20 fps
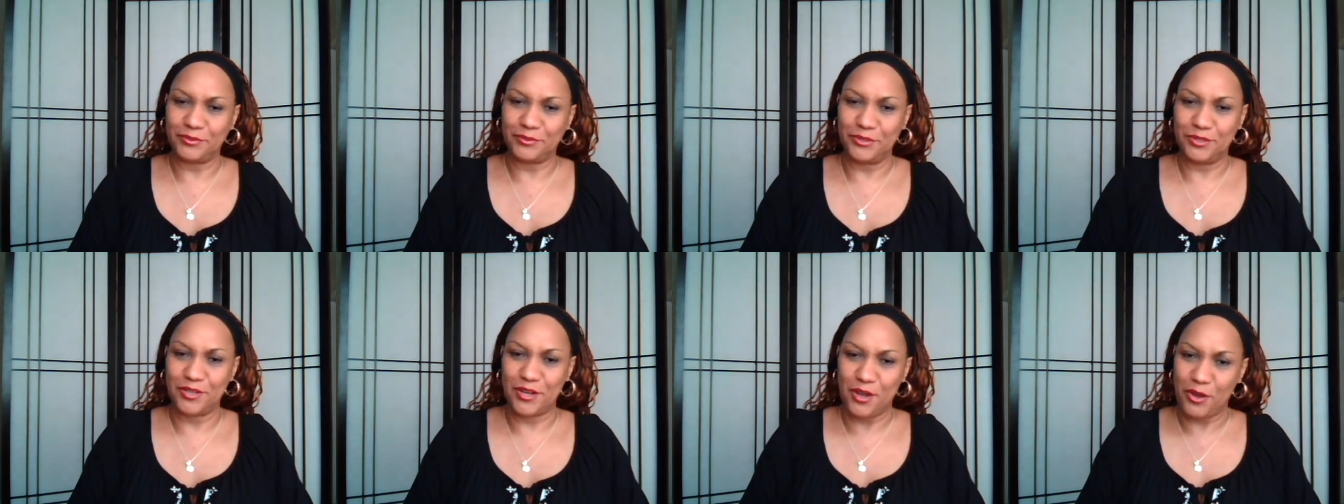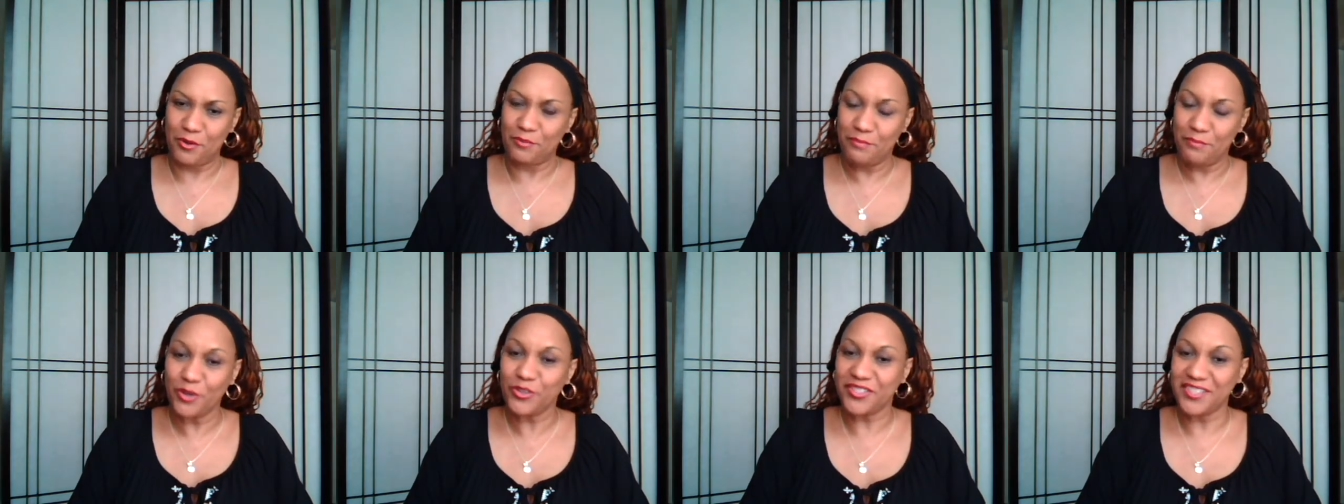
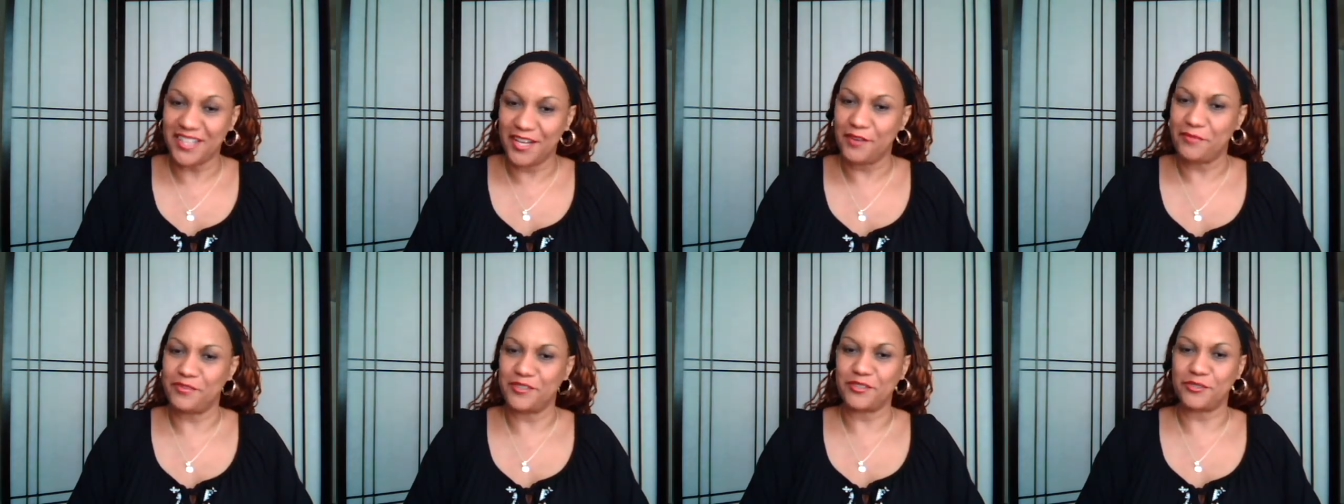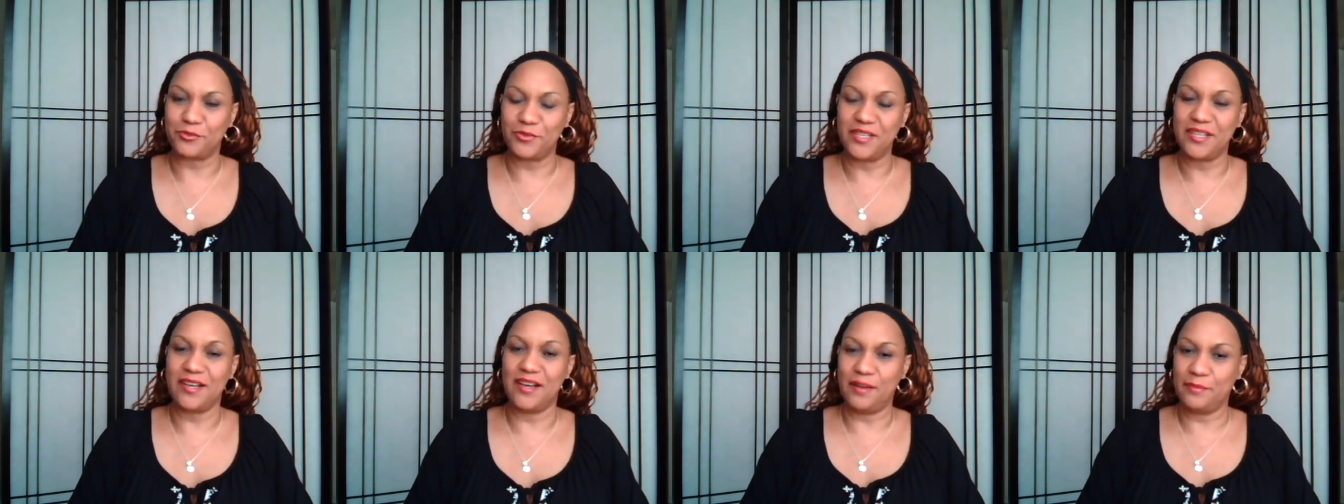Most of us,
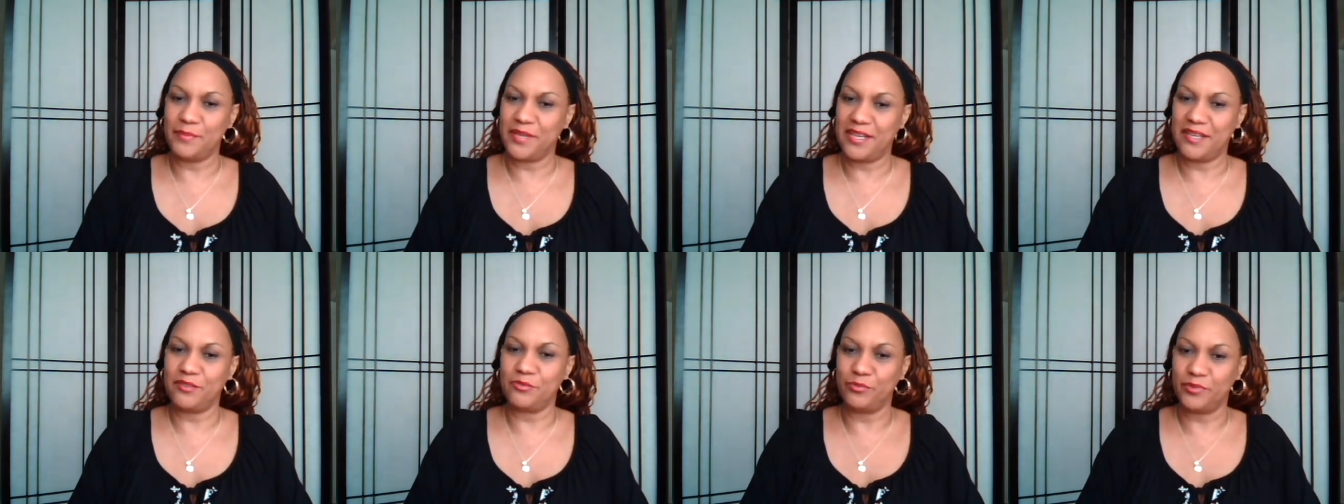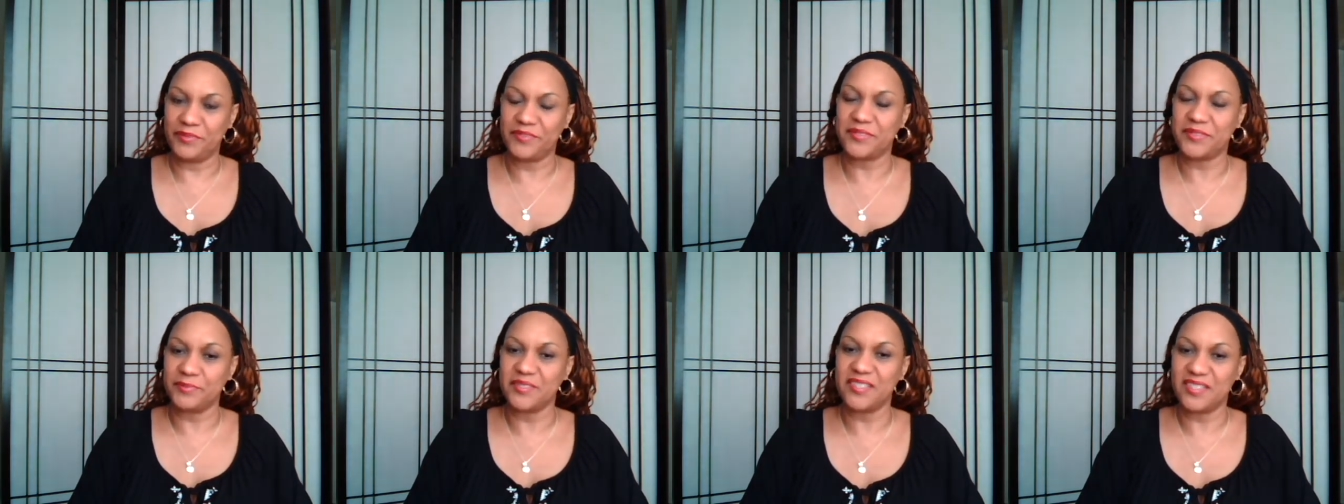we come in with
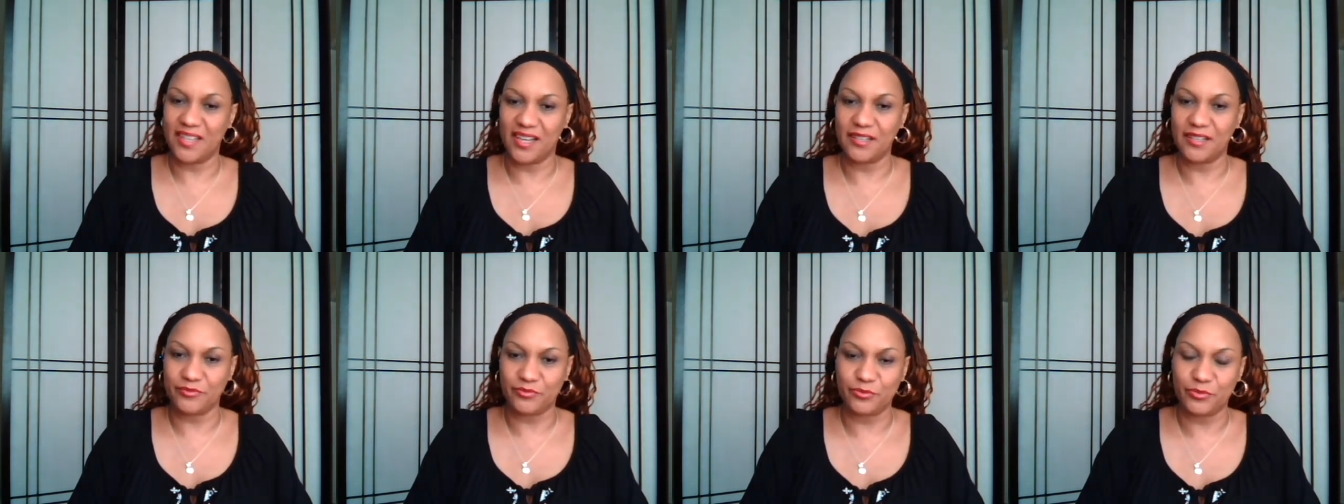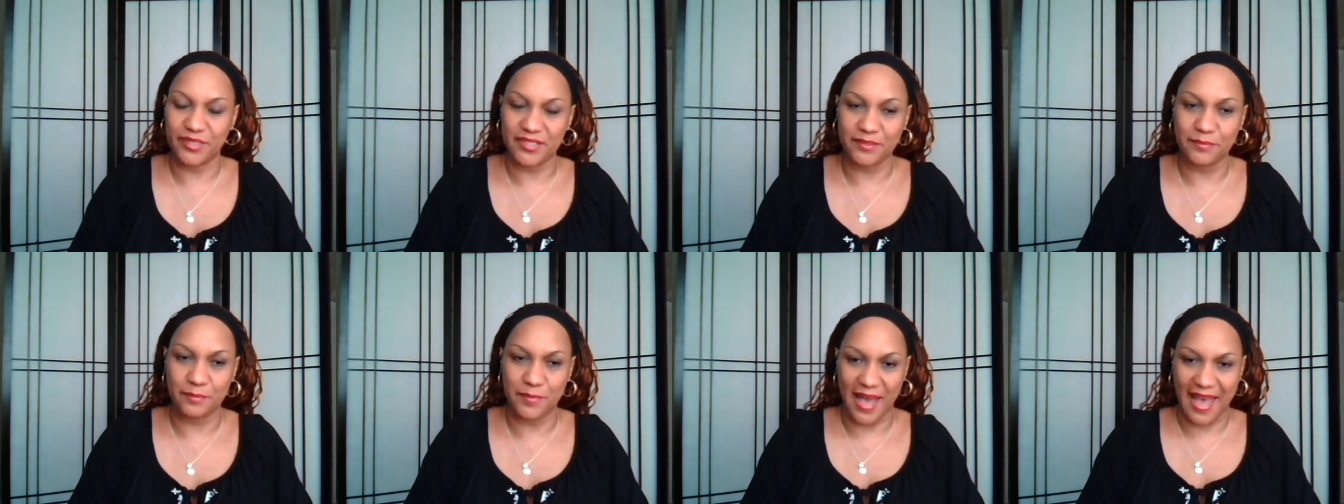some stuff, with
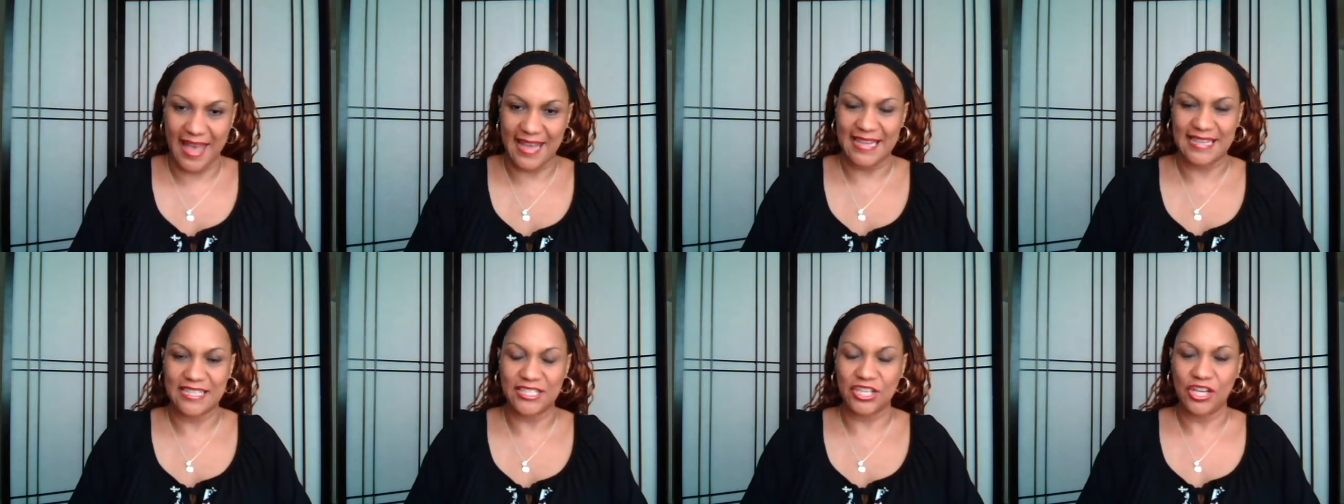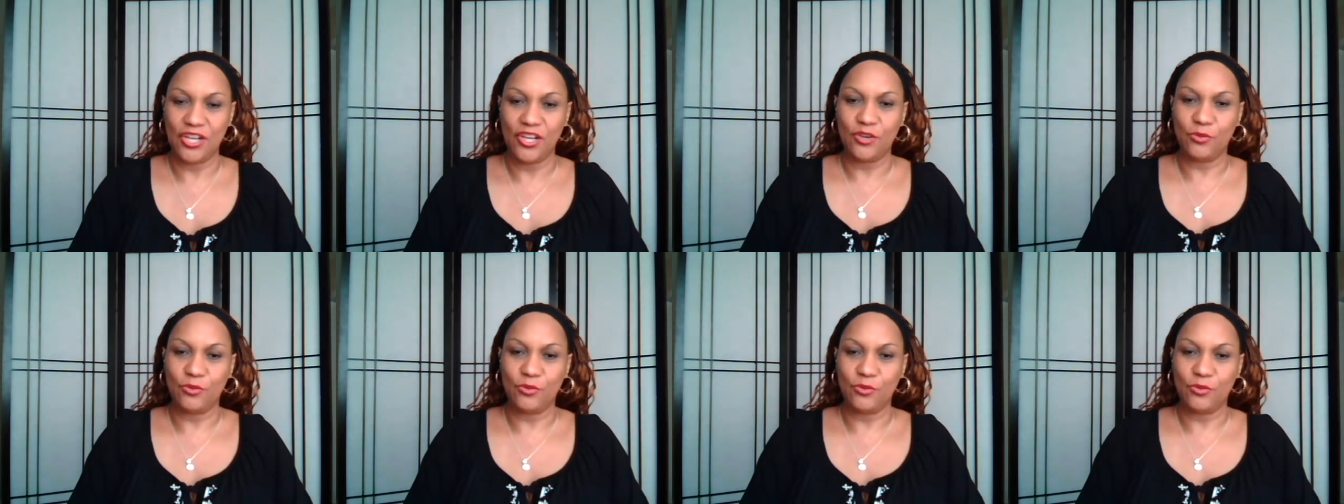some baggage.